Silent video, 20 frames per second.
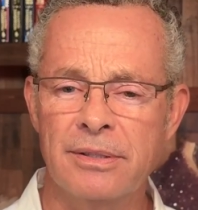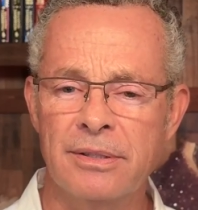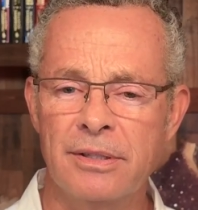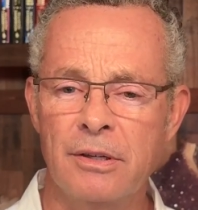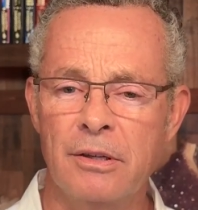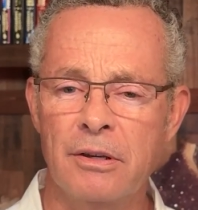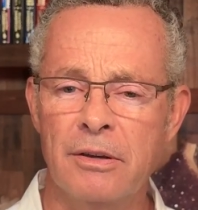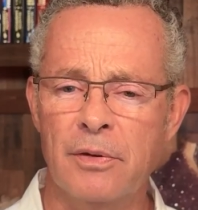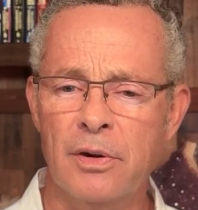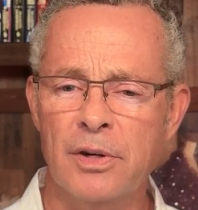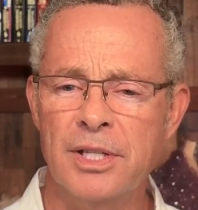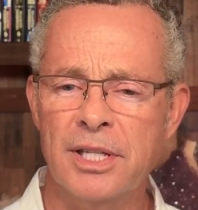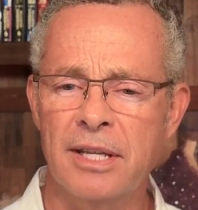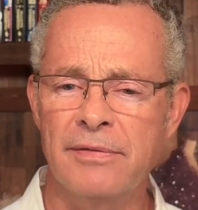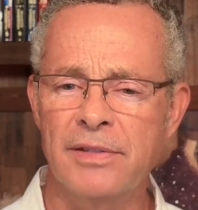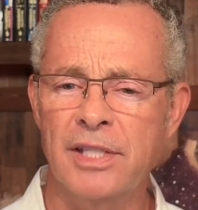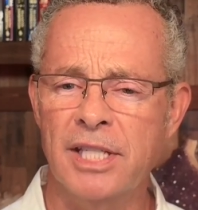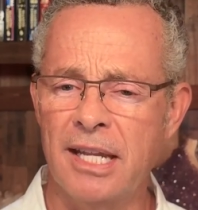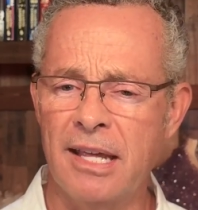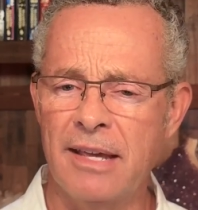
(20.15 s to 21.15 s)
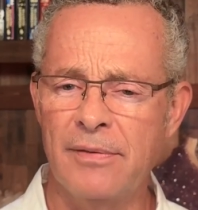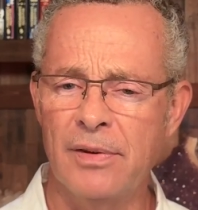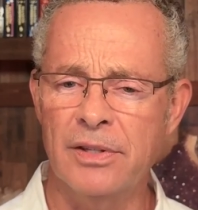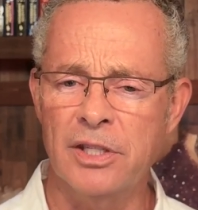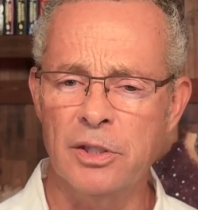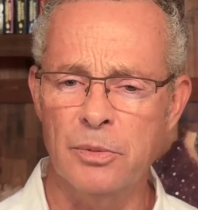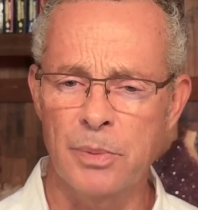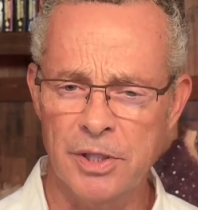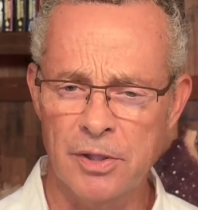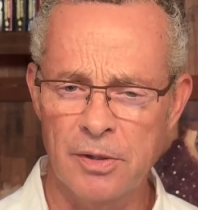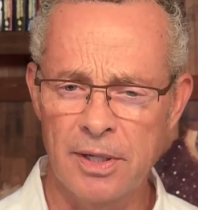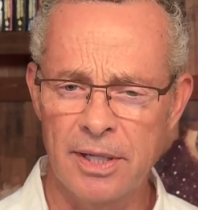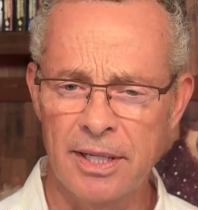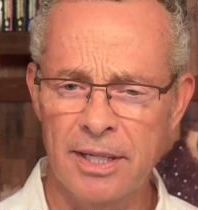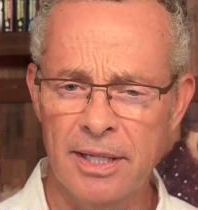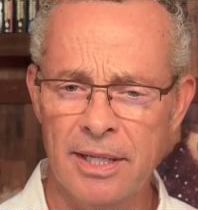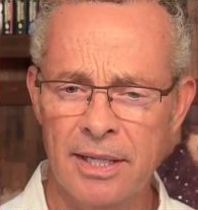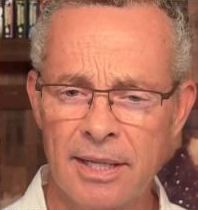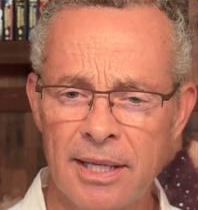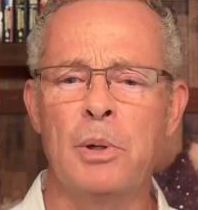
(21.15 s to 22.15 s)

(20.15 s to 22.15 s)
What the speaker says: University of Geneva in Switzerland,